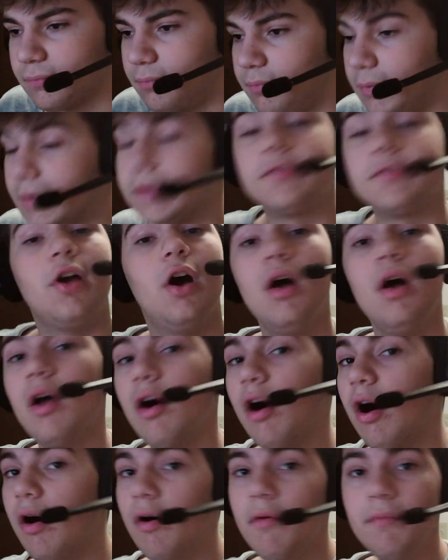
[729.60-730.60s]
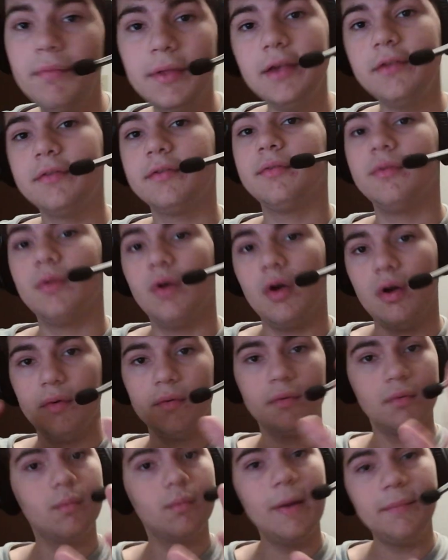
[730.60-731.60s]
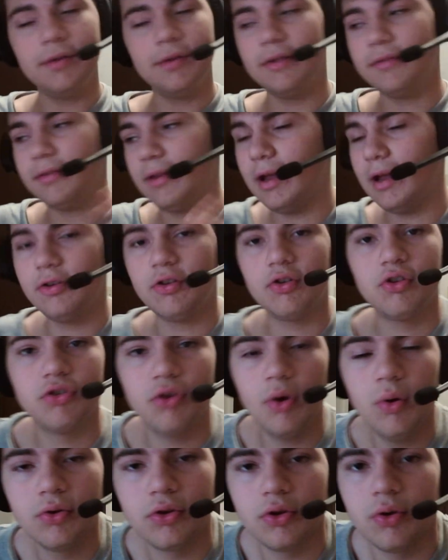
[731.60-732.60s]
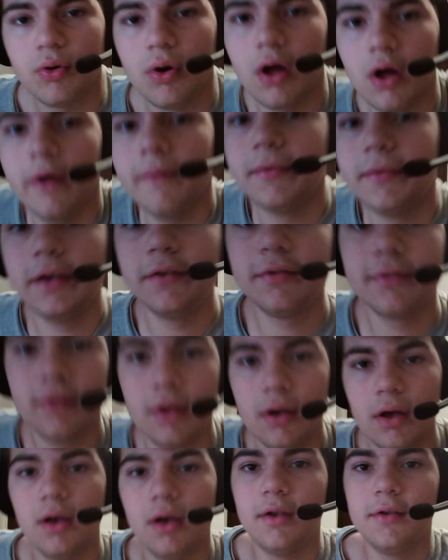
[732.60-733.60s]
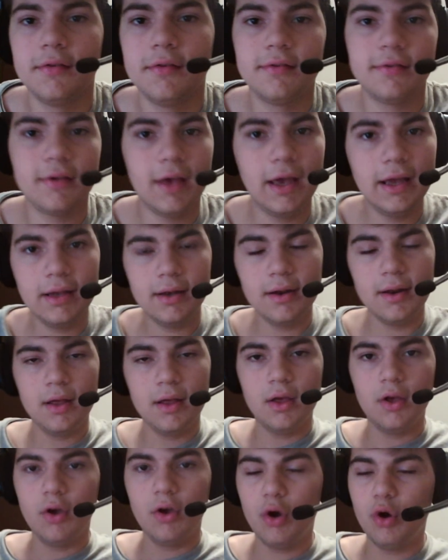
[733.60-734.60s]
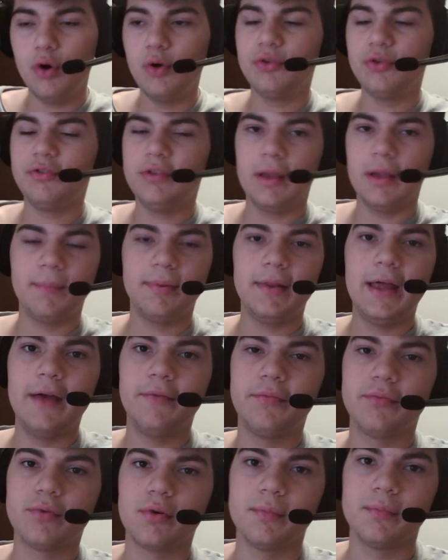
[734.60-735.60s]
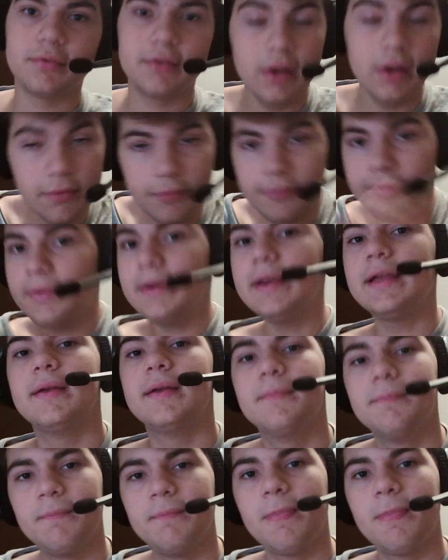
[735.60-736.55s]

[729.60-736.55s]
because all of these websites that I just showed you, all of these site hosting platforms, they're free.